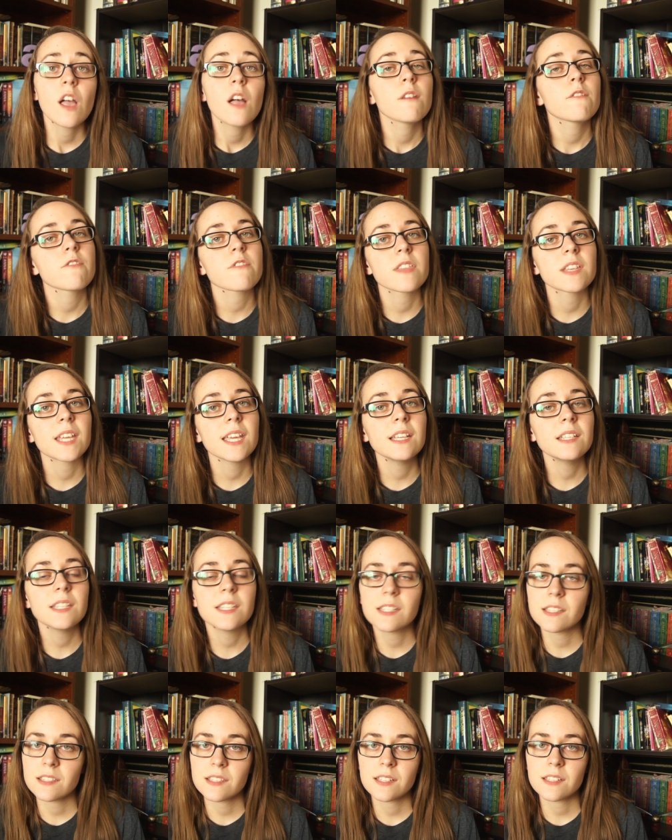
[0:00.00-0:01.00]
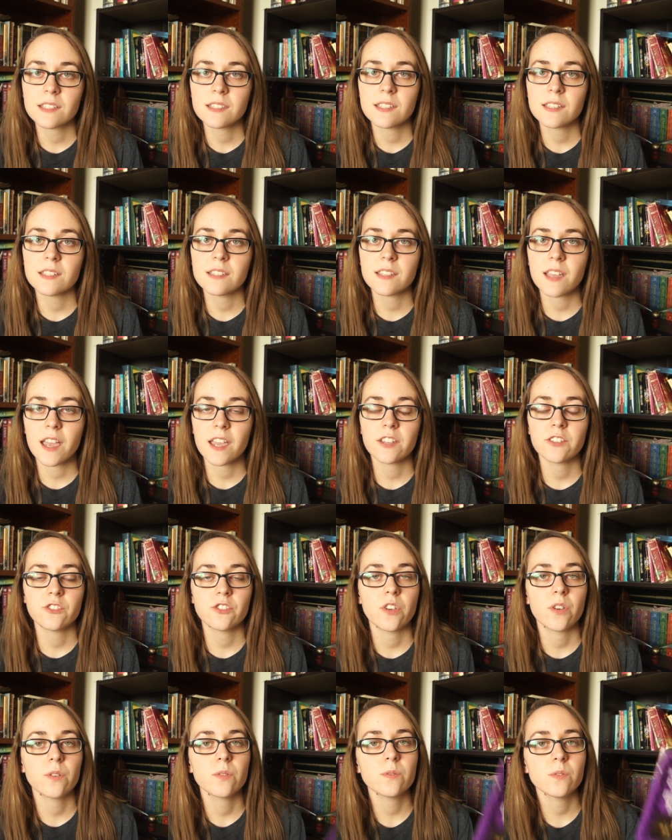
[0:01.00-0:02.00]
For the 1960s, I
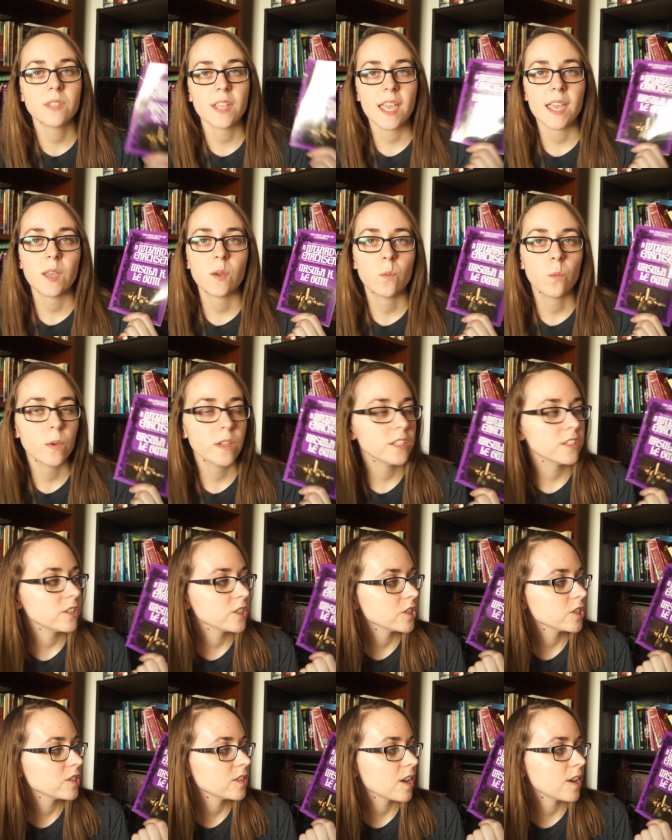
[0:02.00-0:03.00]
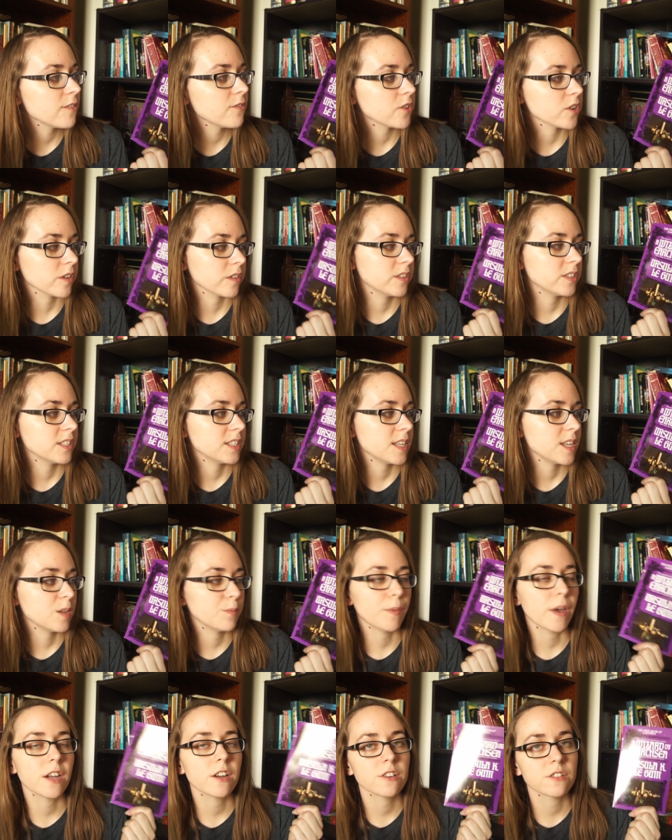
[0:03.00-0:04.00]
chose A Wizard of Earthsea
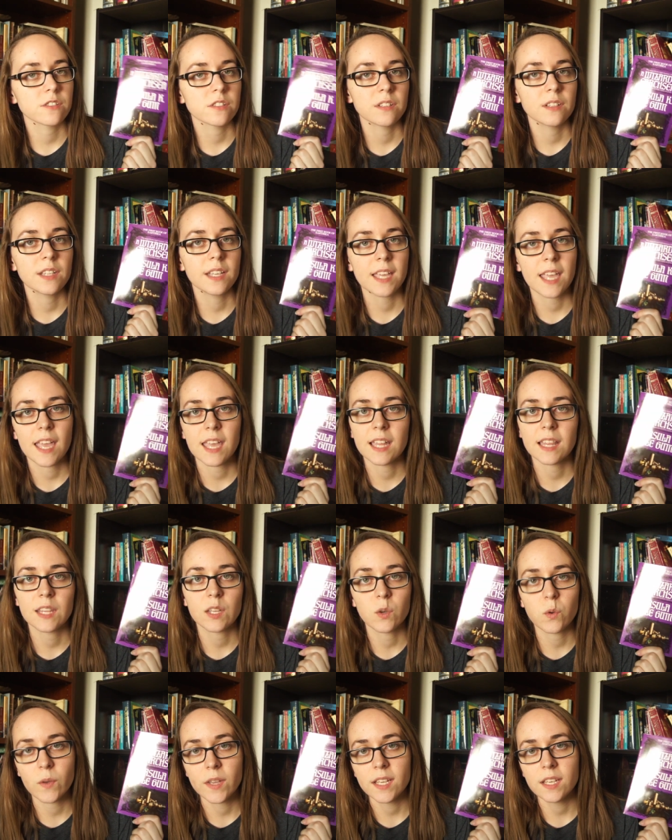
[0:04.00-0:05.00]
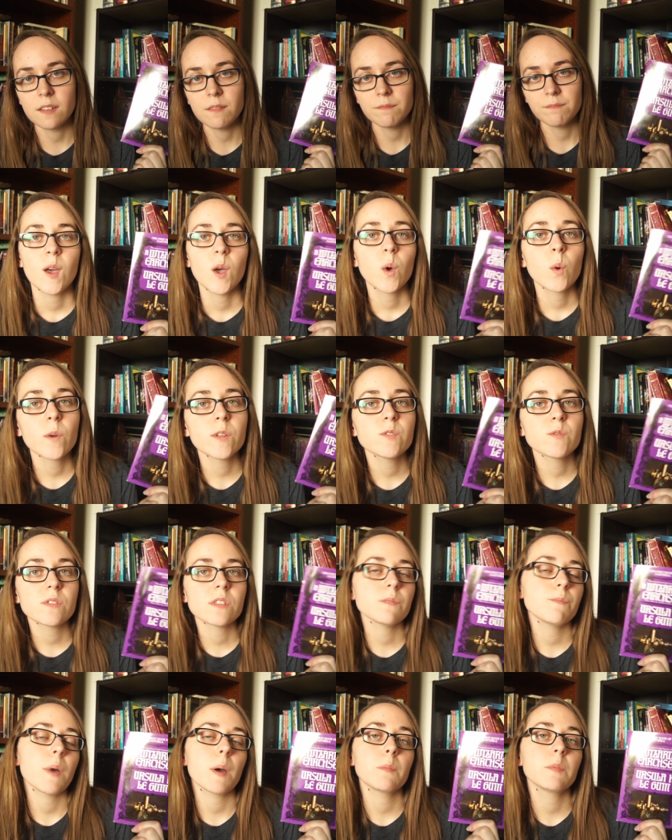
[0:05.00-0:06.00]
by Ursula K. Le Guin, which
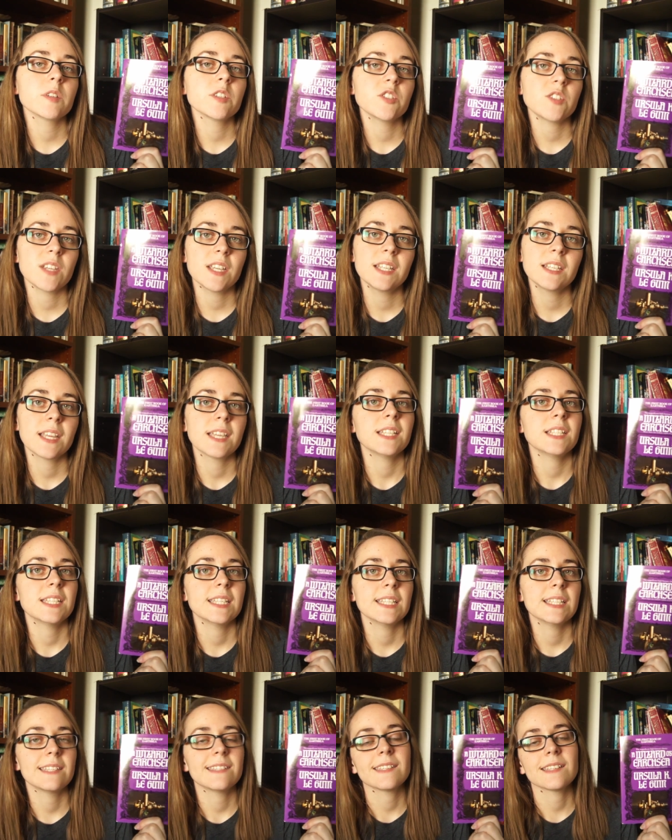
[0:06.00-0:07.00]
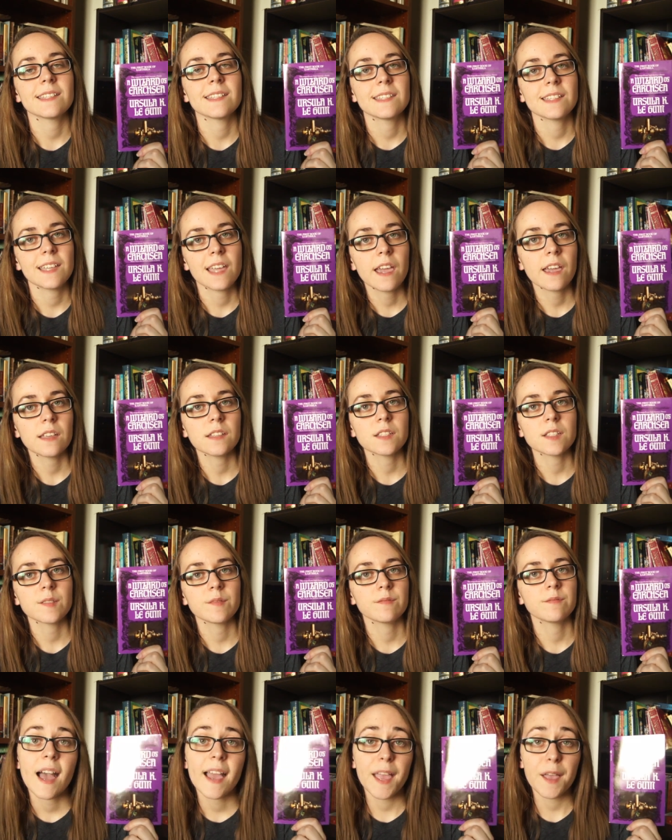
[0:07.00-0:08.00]
was published in 1968.
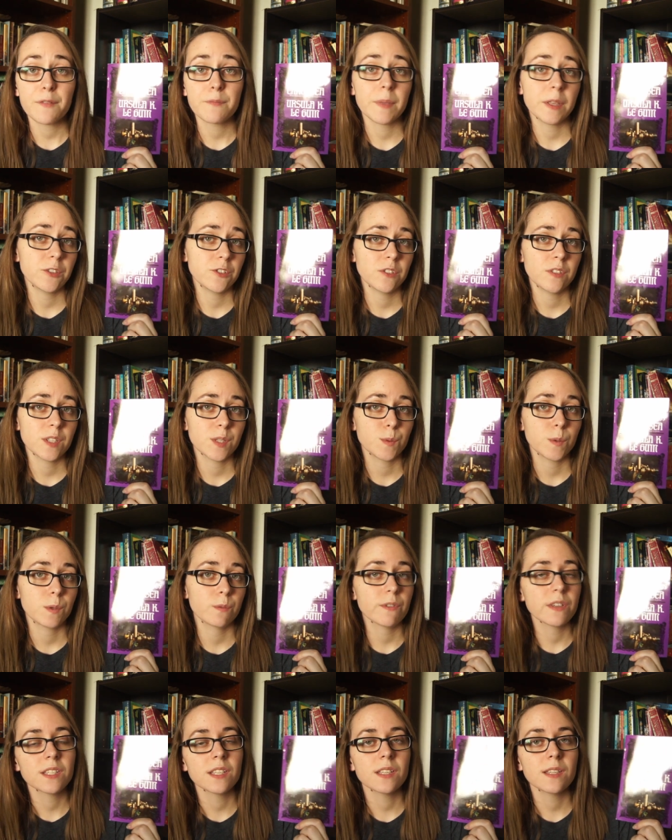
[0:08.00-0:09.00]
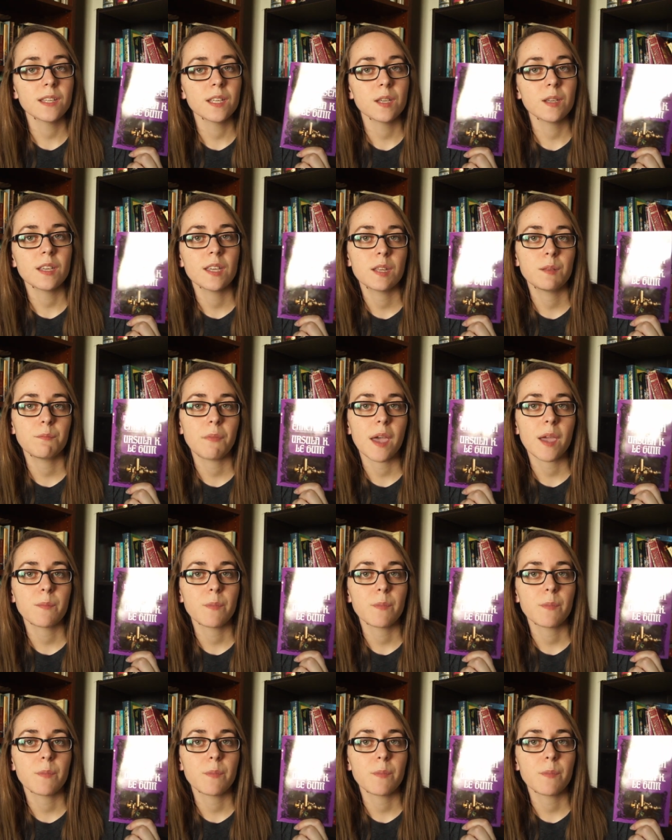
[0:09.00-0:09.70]
I have mentioned this one recently in my